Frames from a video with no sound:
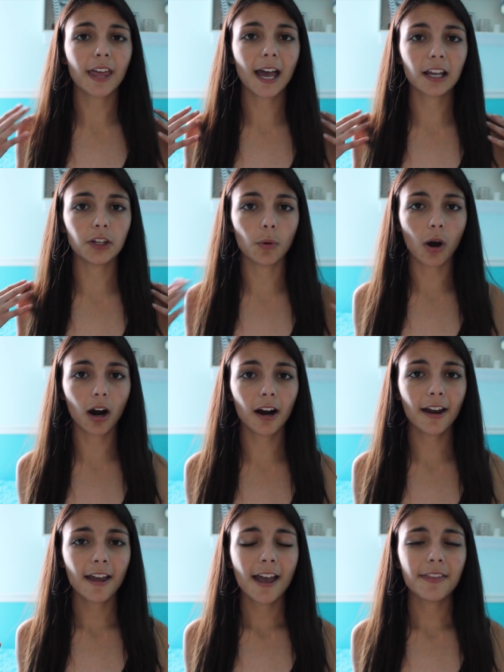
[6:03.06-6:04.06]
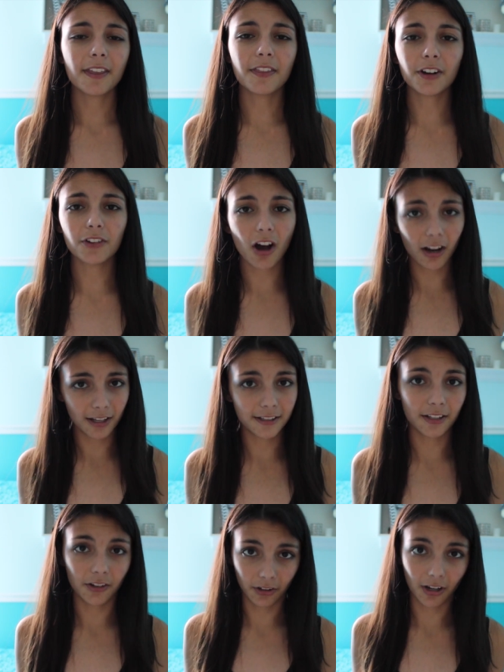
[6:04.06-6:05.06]
the heck you are, then they're not
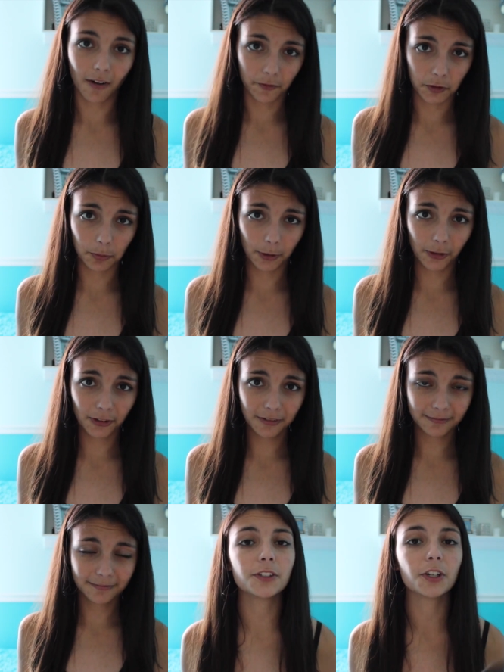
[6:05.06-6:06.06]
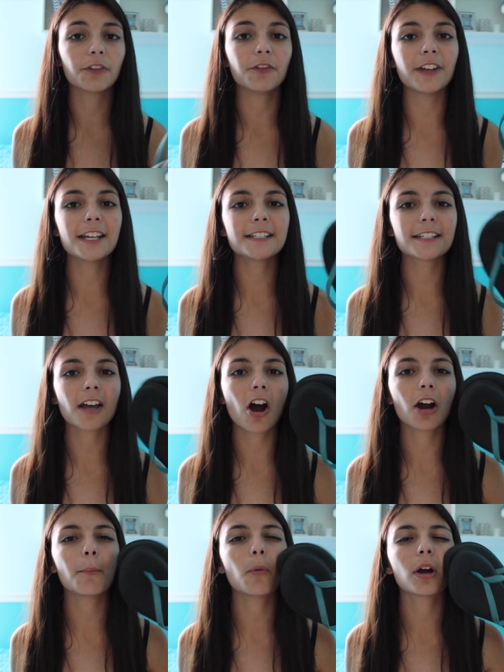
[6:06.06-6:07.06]
considered comfortable. Your feet
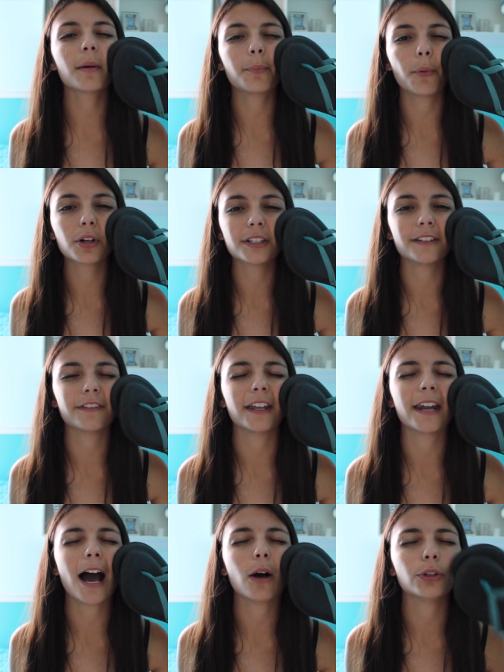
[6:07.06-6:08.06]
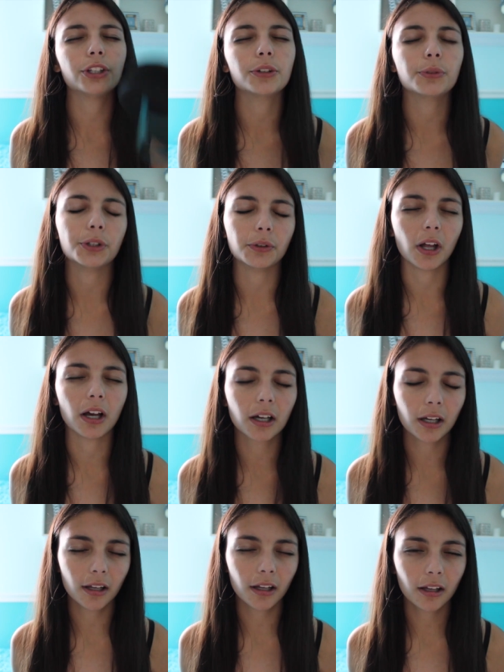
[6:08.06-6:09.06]
are more important than how cute you look,
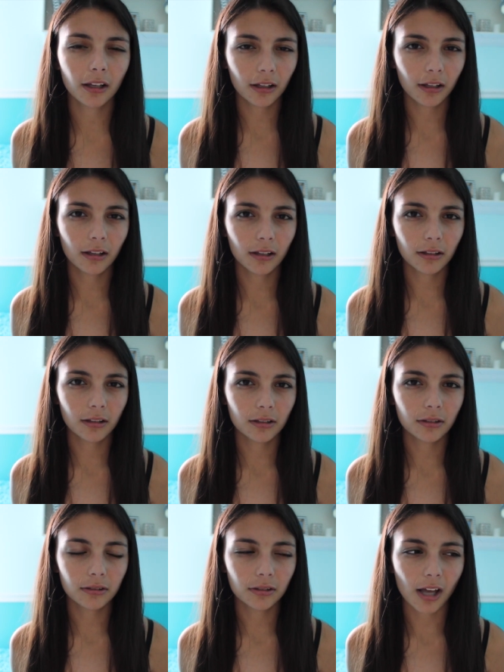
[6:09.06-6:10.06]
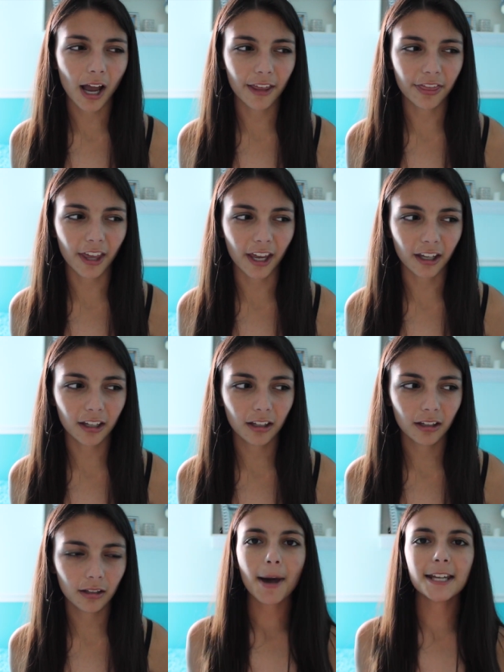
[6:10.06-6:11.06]
I think.
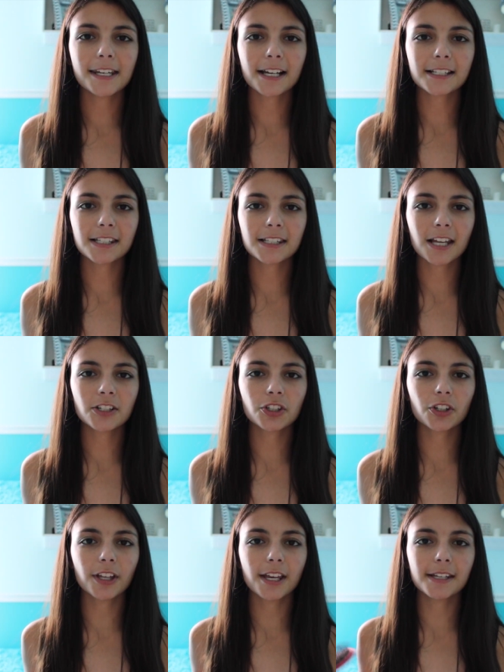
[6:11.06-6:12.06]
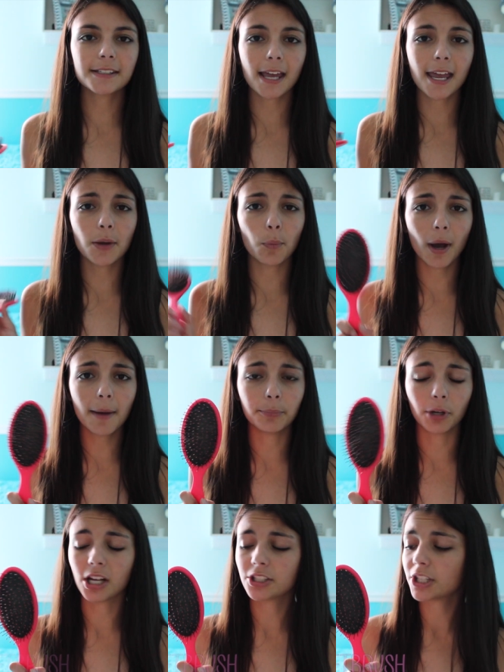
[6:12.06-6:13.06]
My next essential is a wet
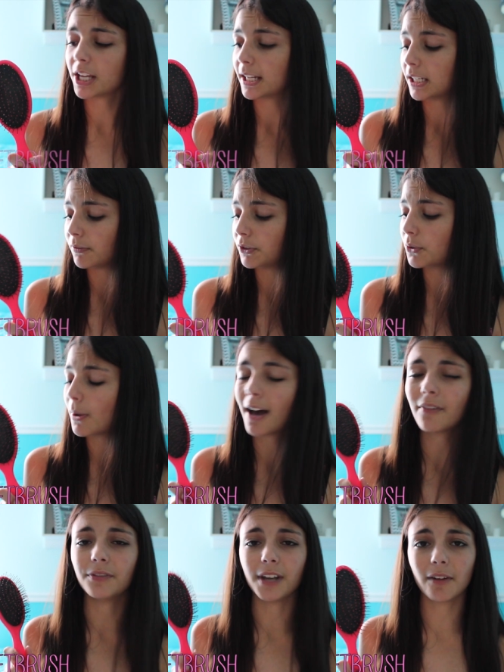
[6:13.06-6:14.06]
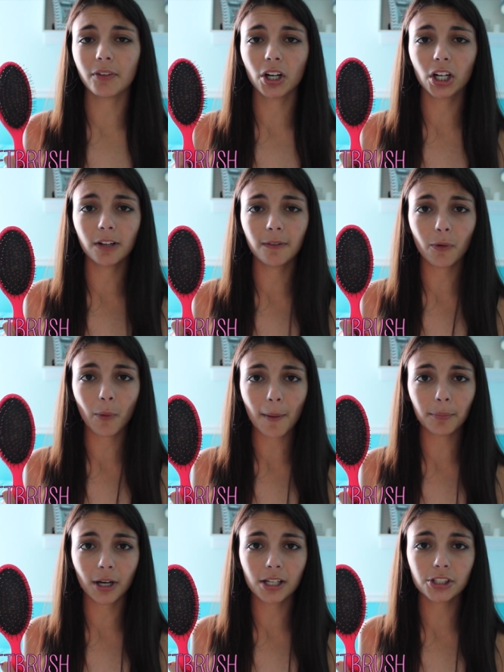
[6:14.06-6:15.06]
brush, and if you have never heard of a
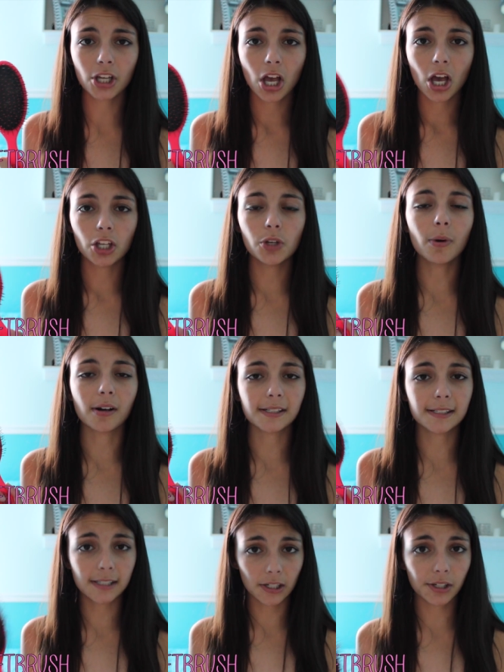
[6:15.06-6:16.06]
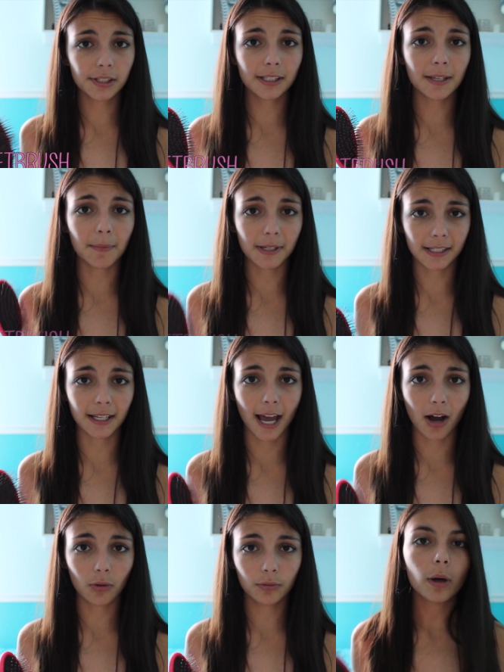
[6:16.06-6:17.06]
wet brush, you are seriously missing
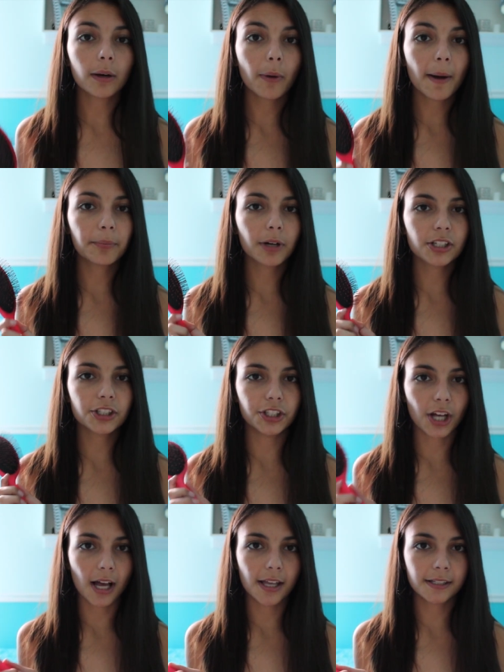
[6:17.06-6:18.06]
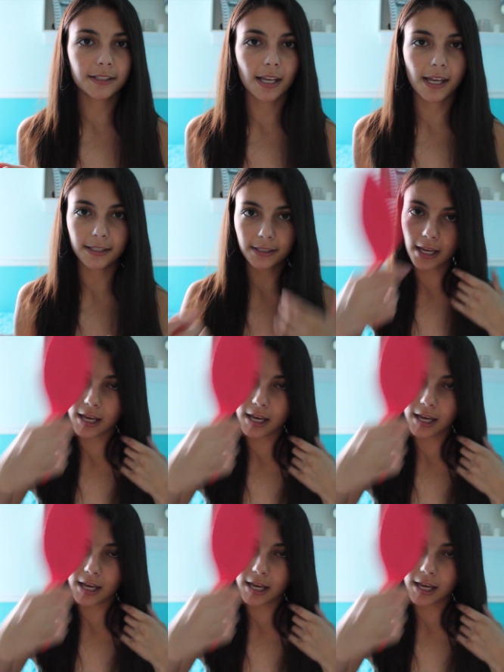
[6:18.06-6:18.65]
out. What a wet brush does is